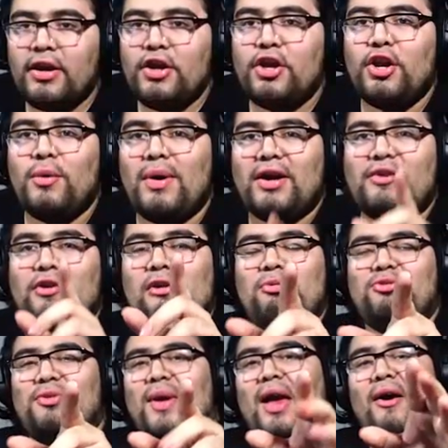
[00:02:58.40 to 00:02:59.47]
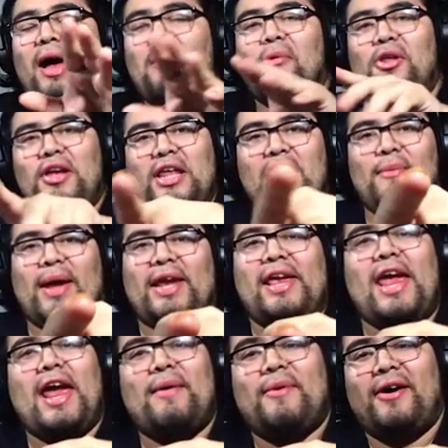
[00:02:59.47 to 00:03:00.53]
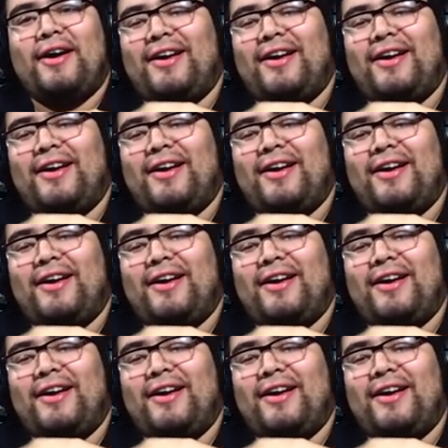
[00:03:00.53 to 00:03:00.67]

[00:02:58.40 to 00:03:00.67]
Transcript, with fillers: know what creeps me out? I'm looking at my camera.